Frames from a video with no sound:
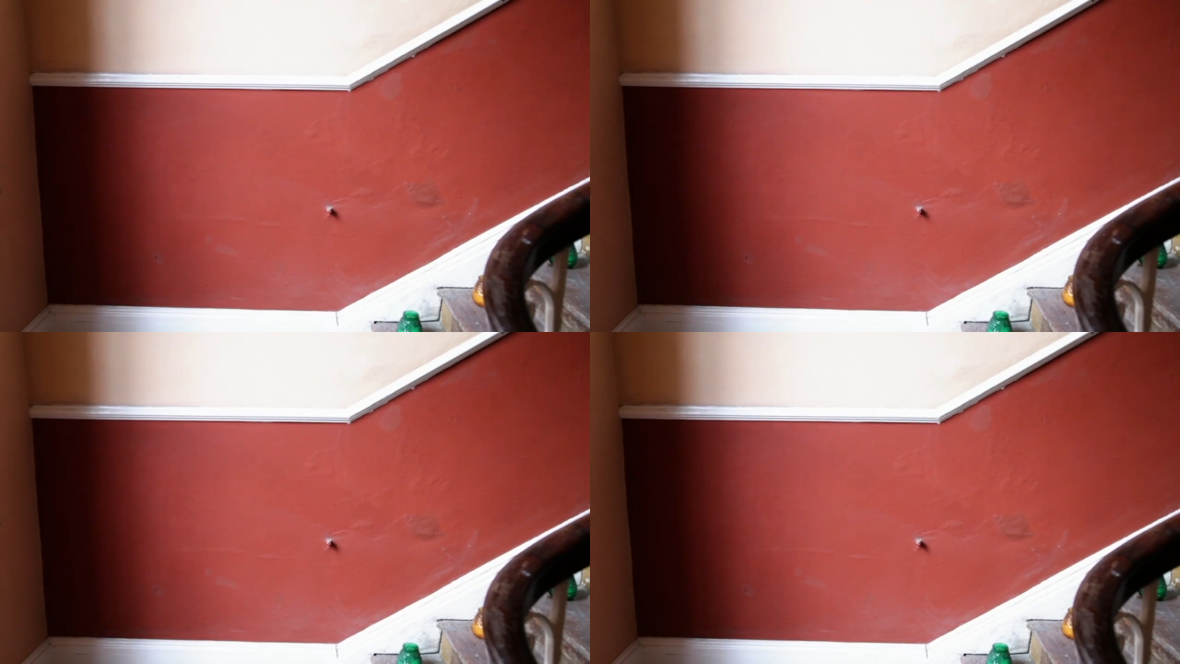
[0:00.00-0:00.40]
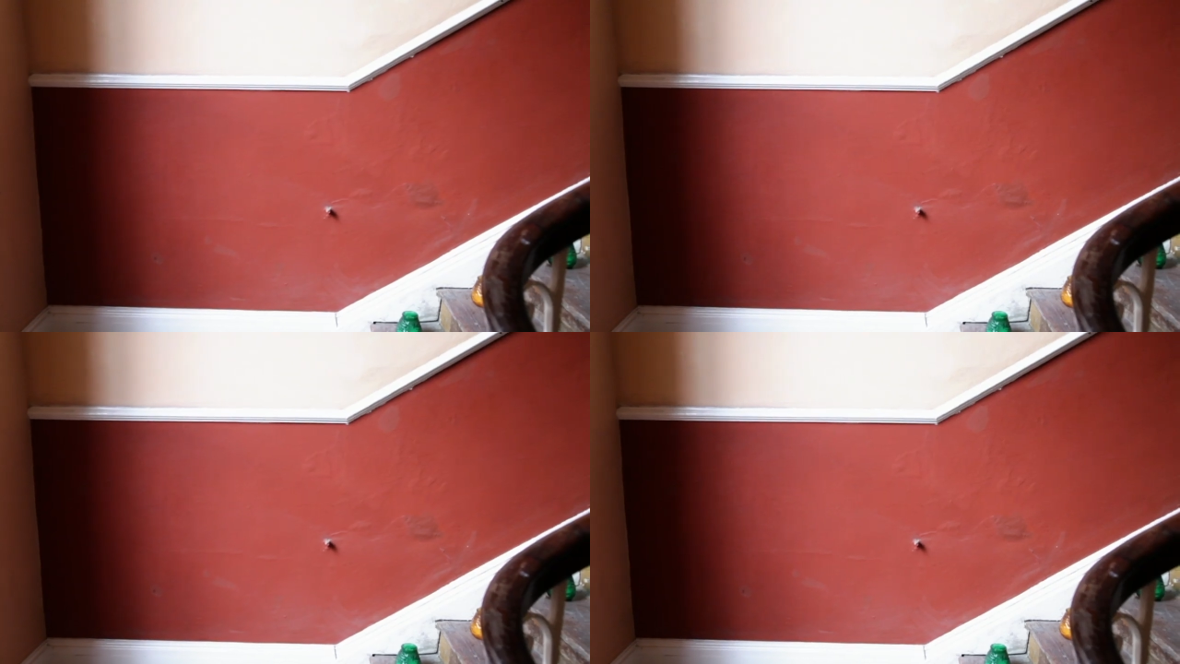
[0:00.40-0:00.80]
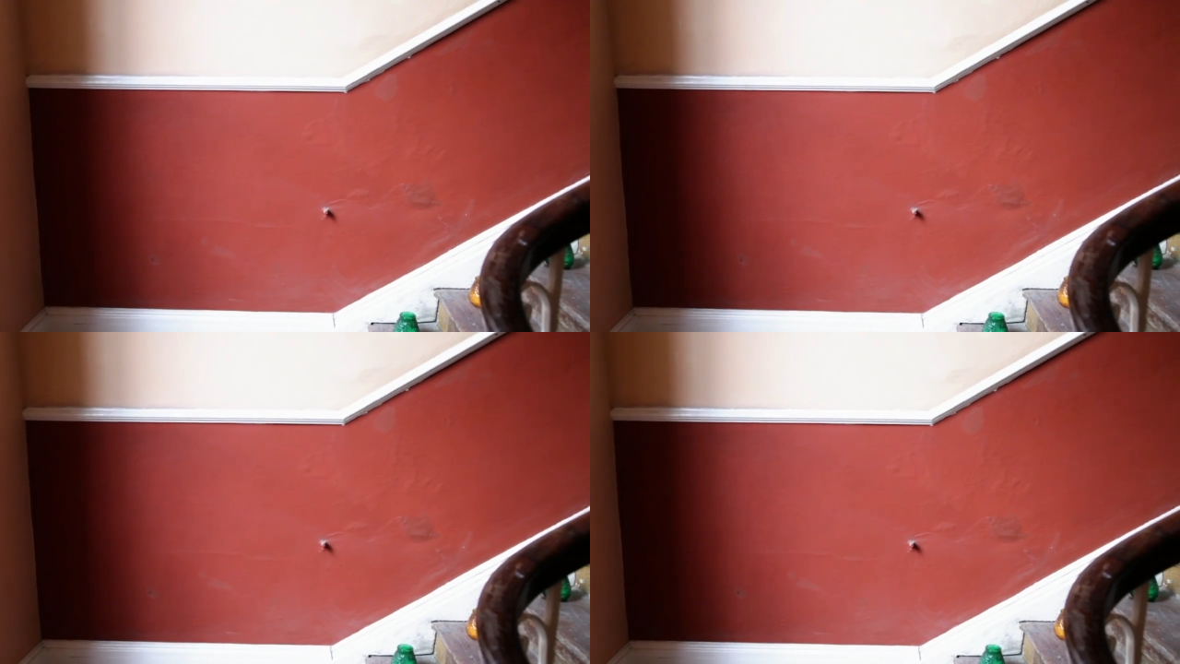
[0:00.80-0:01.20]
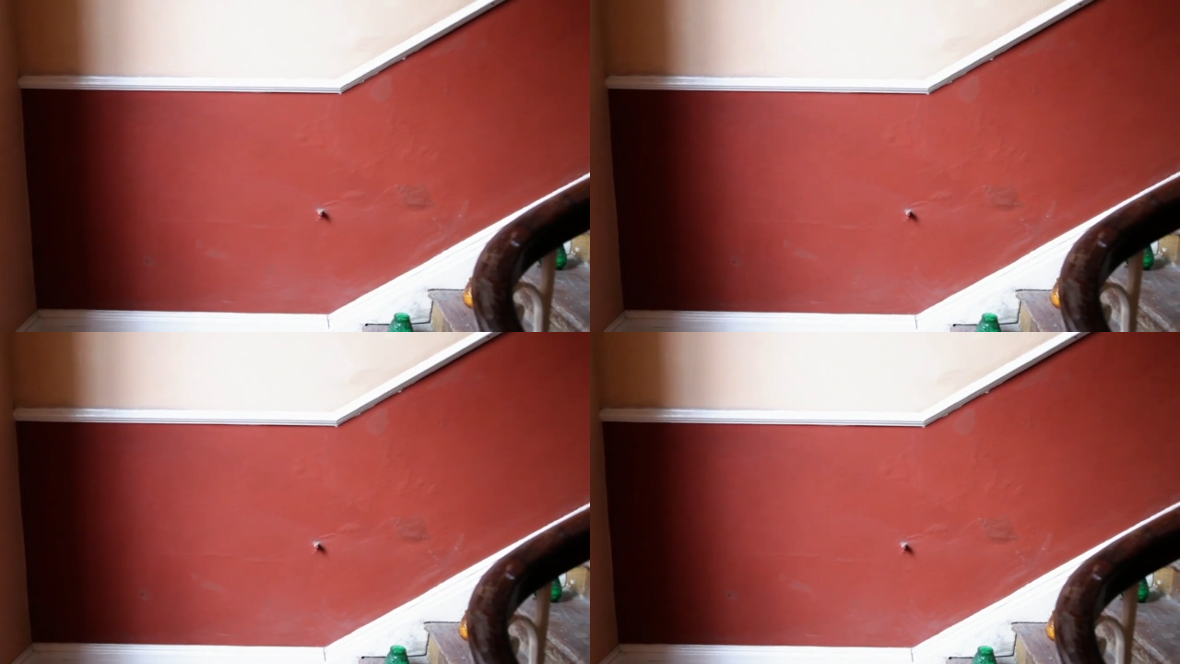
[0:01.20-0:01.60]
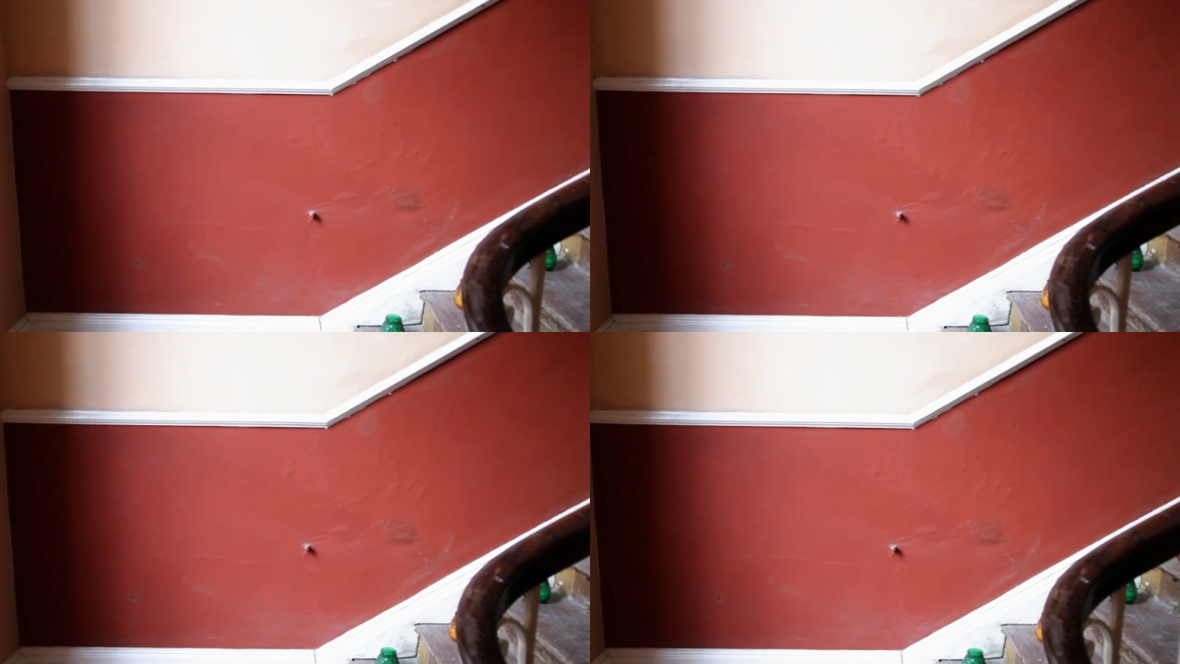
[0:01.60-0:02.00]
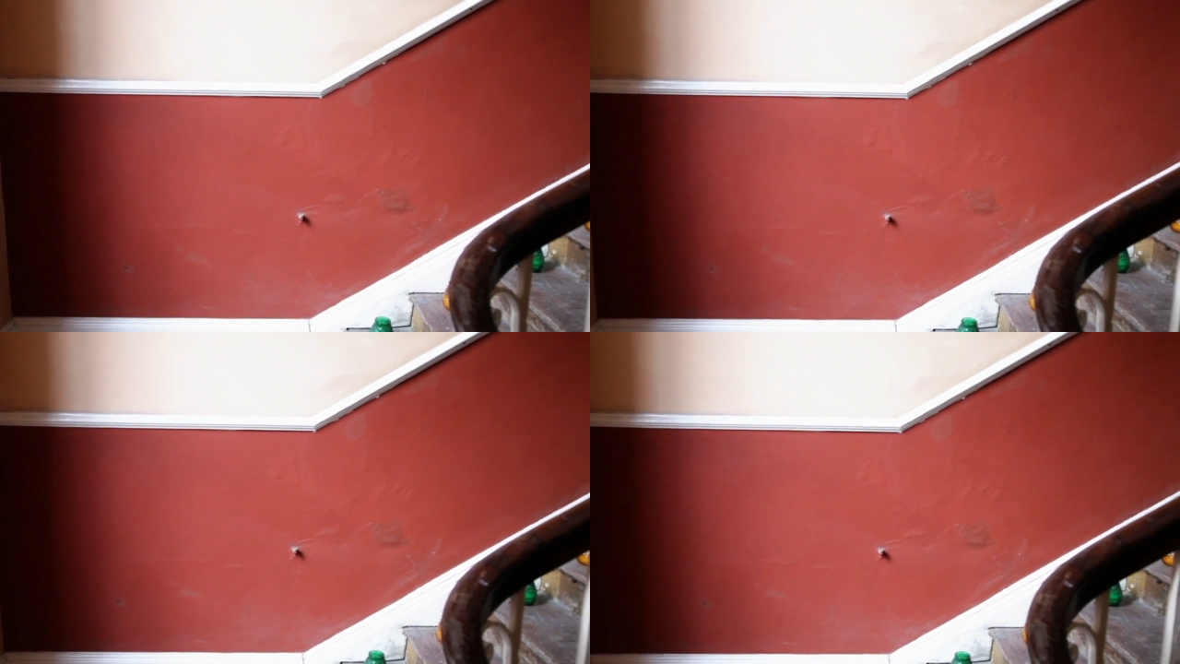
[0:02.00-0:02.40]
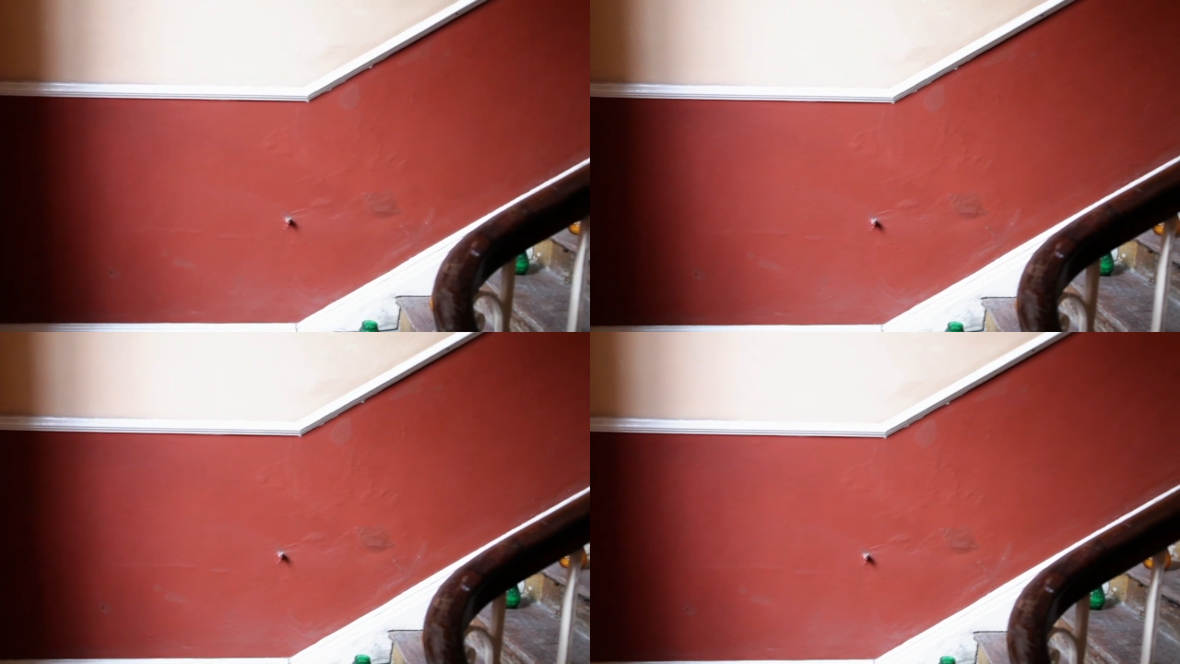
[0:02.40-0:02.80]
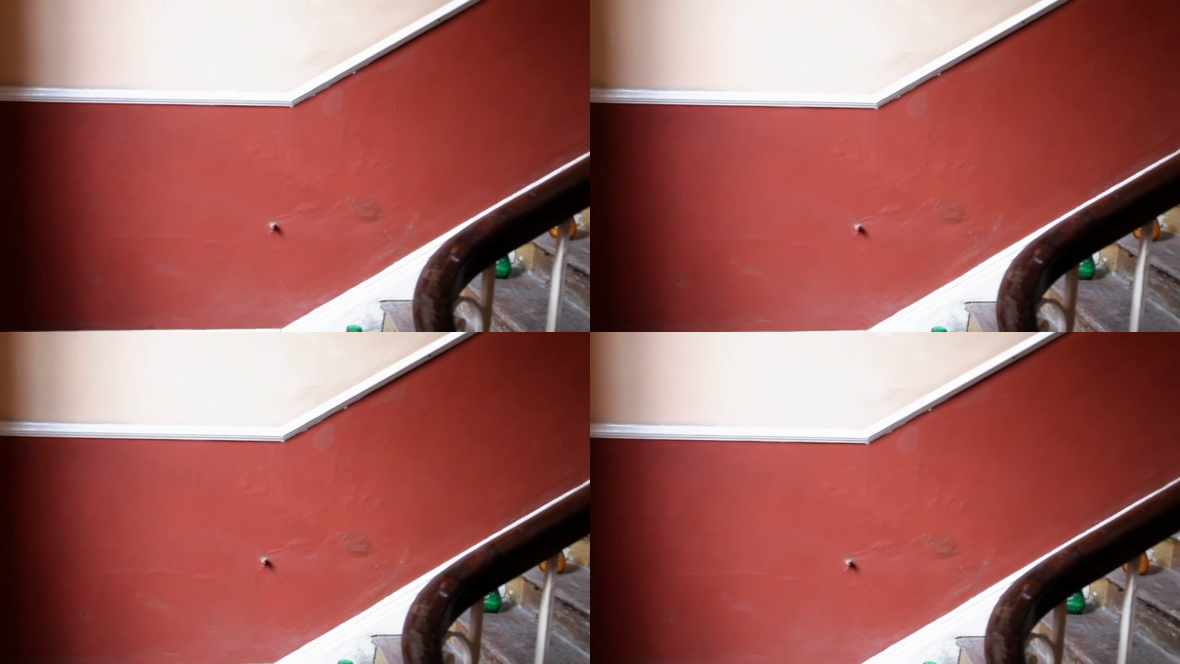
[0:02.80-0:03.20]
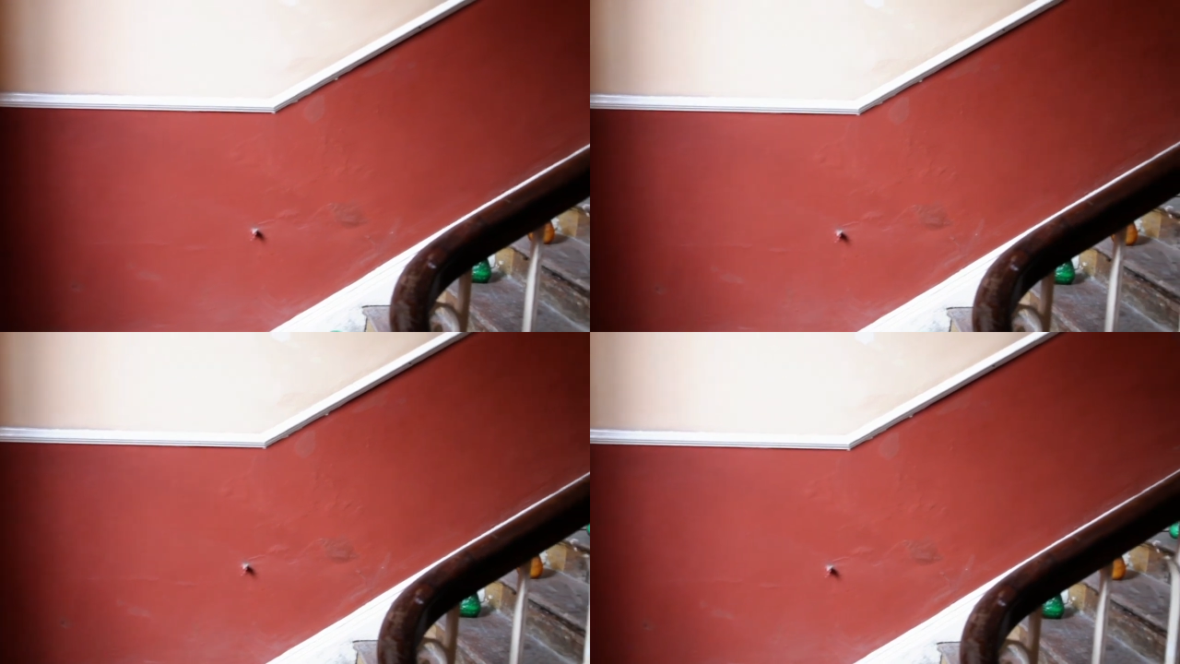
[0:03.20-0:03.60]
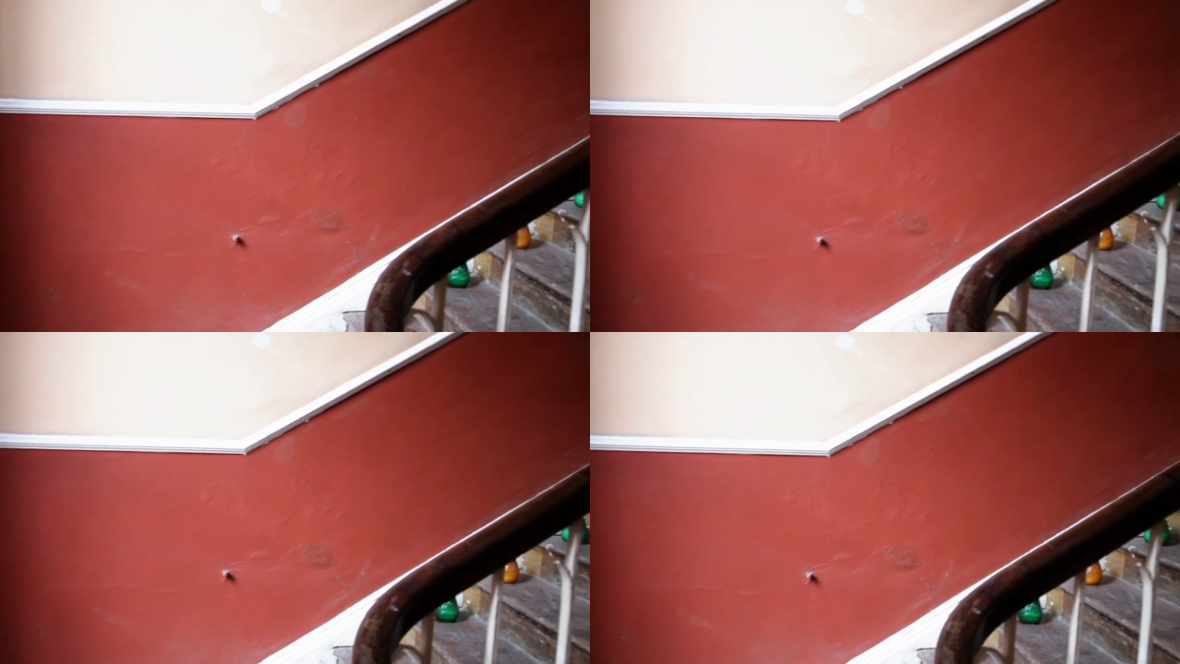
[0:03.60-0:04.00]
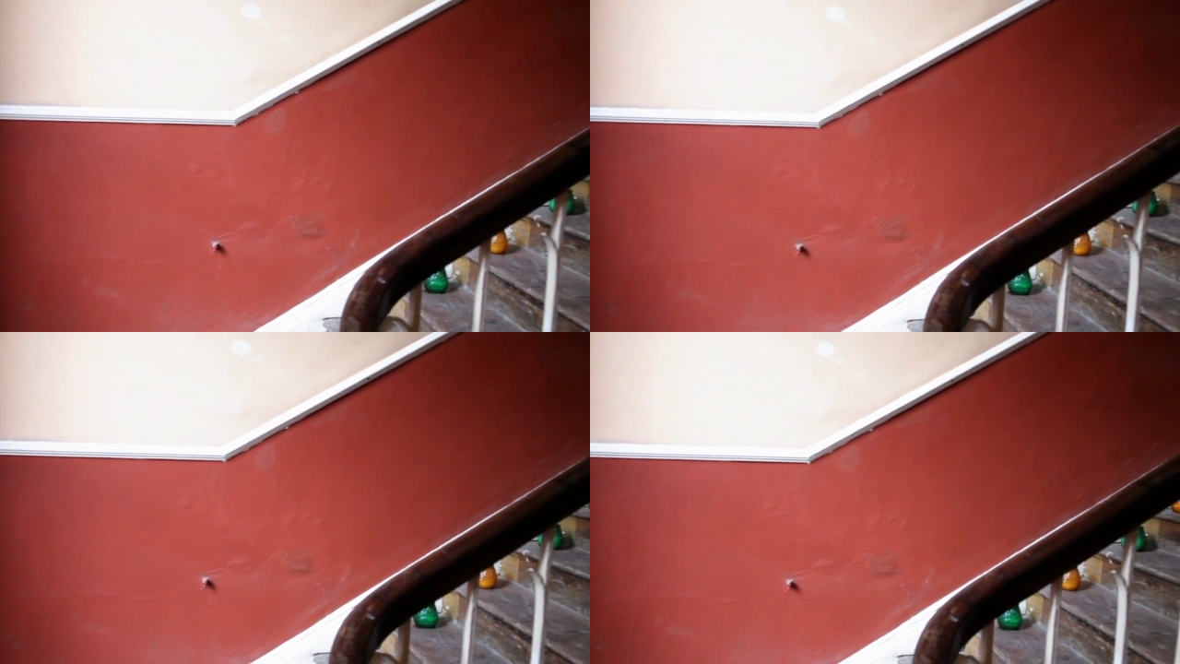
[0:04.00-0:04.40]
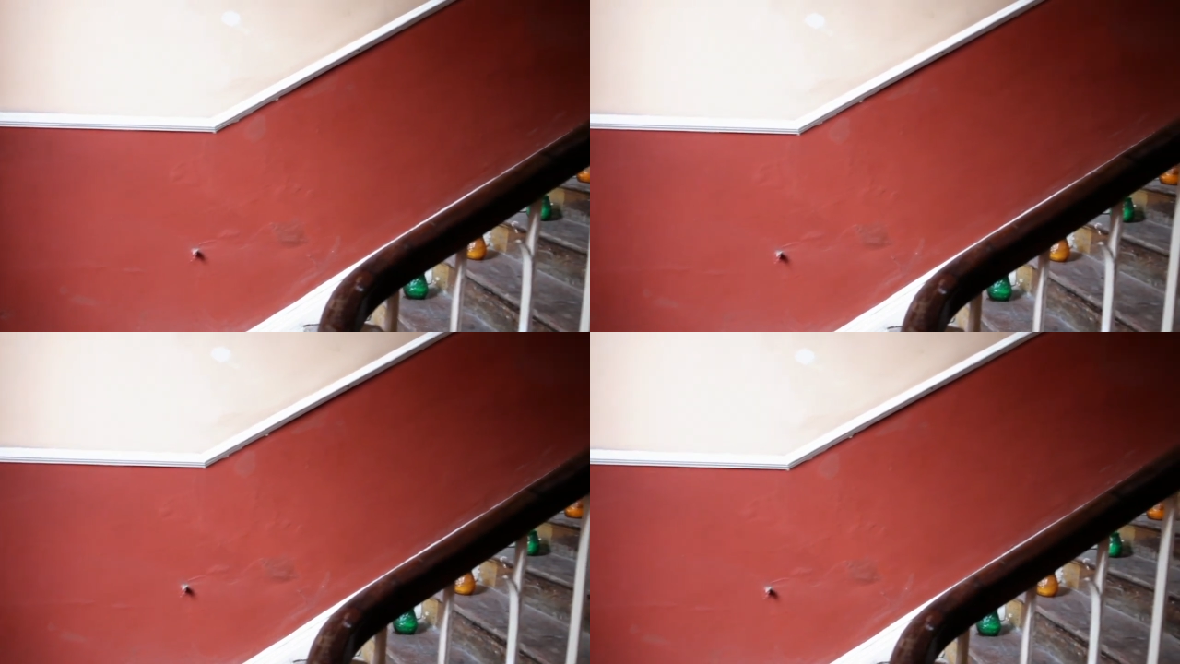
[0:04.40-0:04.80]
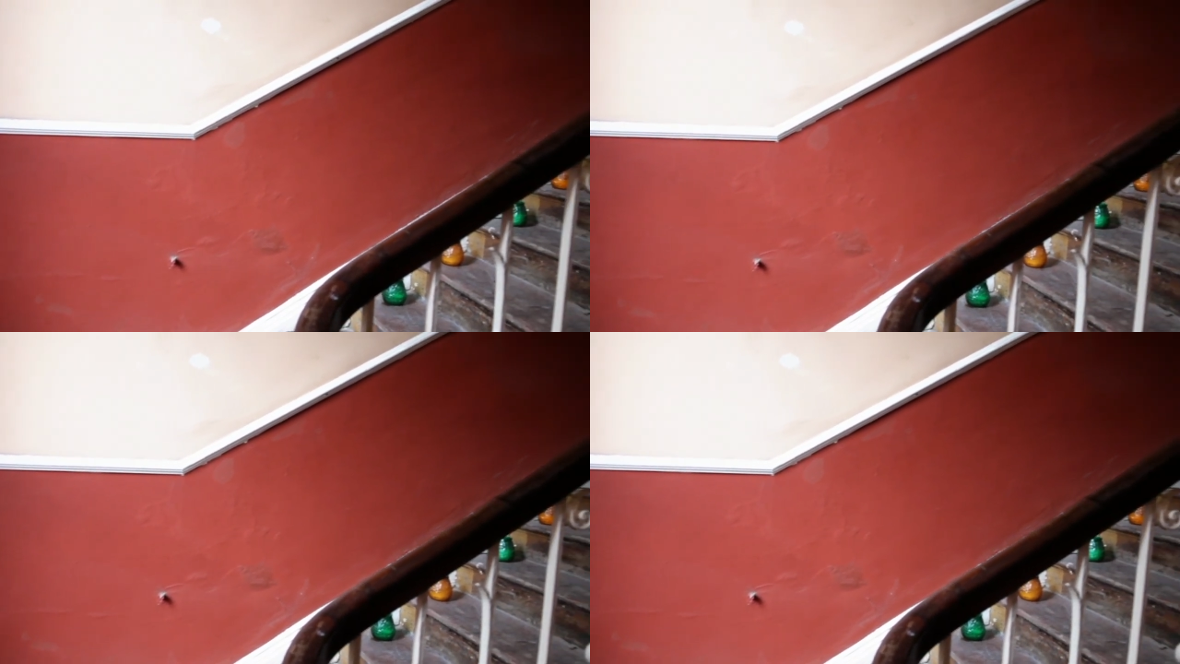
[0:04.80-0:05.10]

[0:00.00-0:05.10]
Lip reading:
Nobody's mouth can be seen.